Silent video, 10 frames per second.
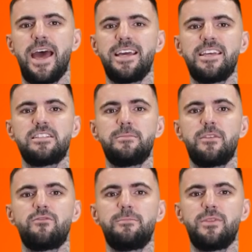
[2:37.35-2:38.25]
and need to be
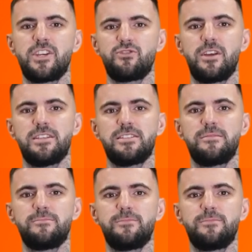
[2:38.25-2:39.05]
repressurized.